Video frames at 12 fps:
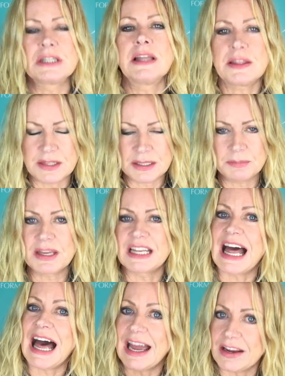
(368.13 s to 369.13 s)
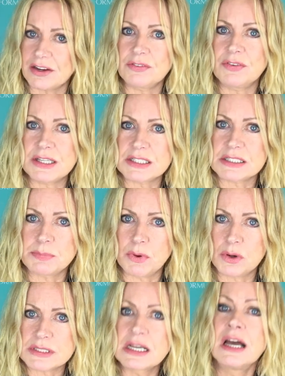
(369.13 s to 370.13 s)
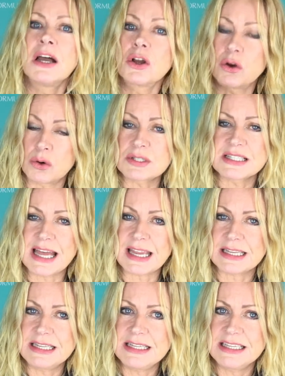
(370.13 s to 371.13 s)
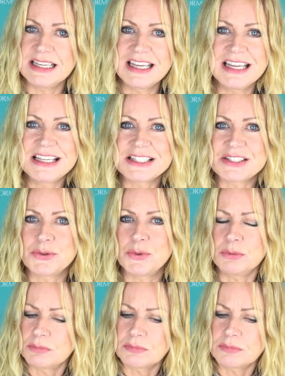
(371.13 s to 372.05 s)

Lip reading: Lithium can aggravate spots, cause acne. So